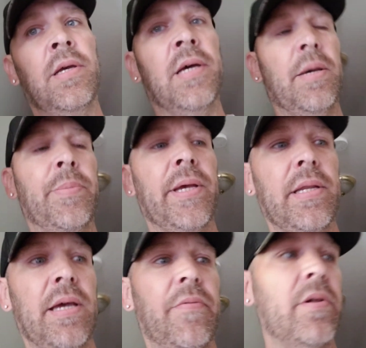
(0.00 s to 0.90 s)
I paid
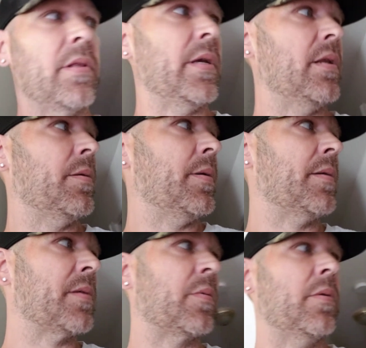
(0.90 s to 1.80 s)
to have it cleaned. I
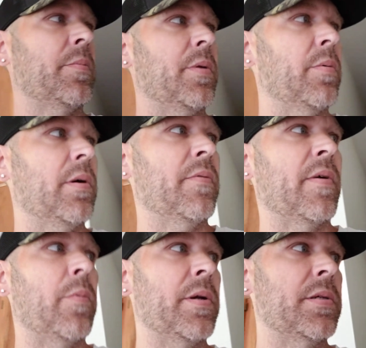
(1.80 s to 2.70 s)
was like, well, you know what? If I
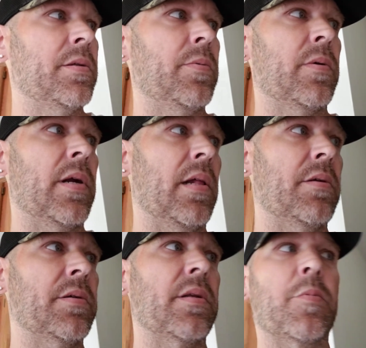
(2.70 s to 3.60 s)
waste
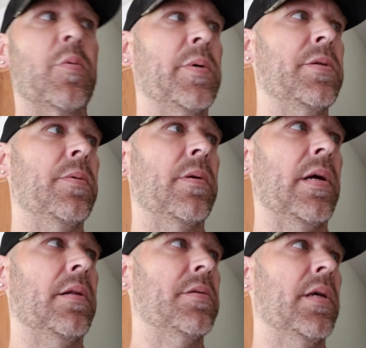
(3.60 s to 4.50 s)
$200, then I want to waste
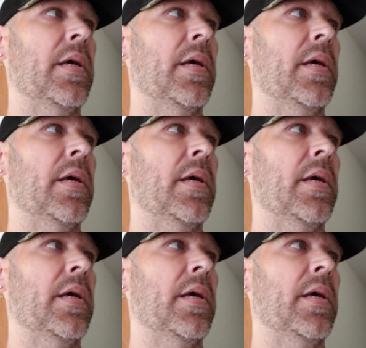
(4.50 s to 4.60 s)
$200.